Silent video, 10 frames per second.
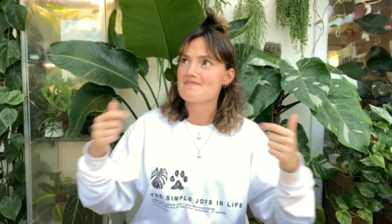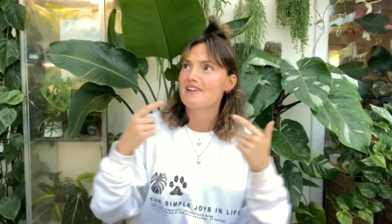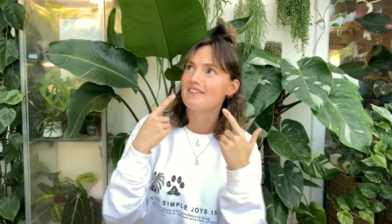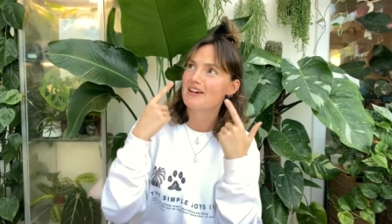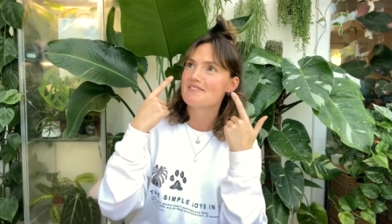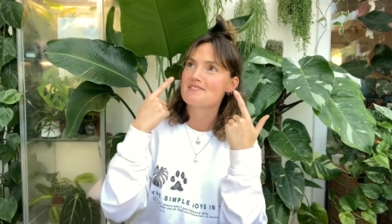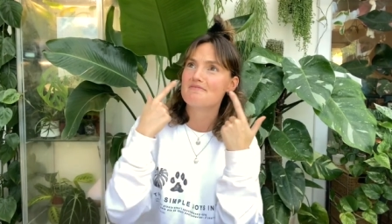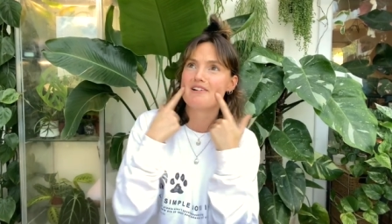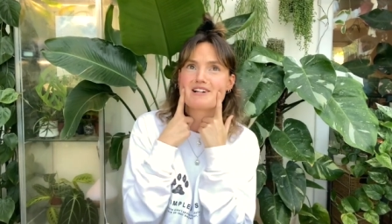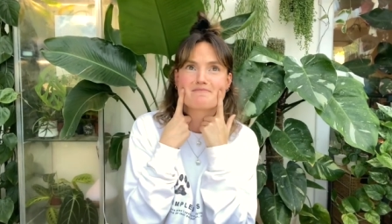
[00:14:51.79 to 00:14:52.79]
Wow, that was the
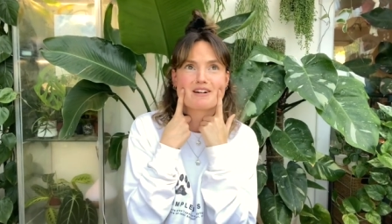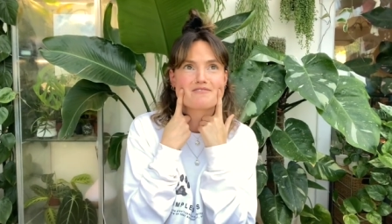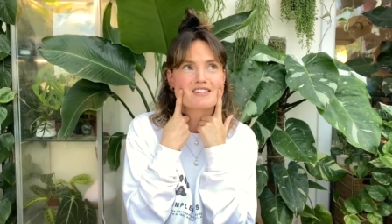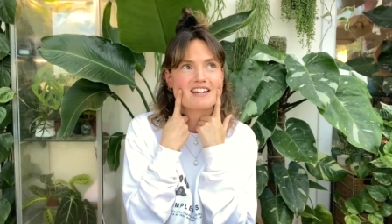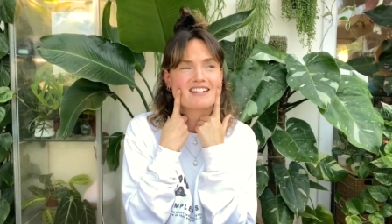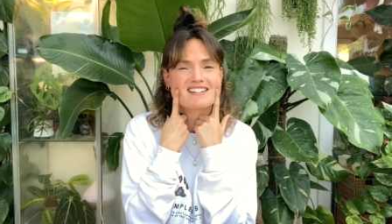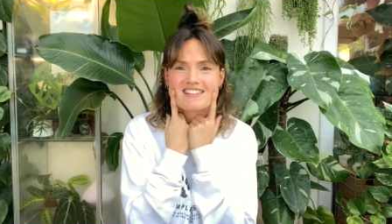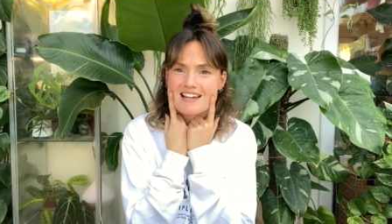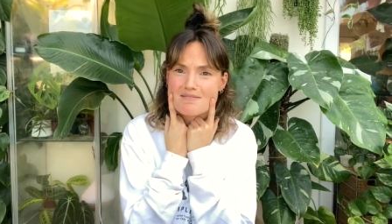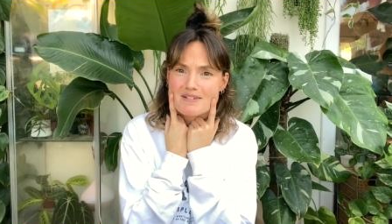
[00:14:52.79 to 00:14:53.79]
worst way of saying it.
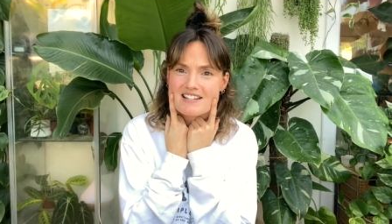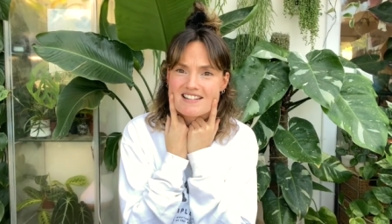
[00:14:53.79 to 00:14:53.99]
Did that make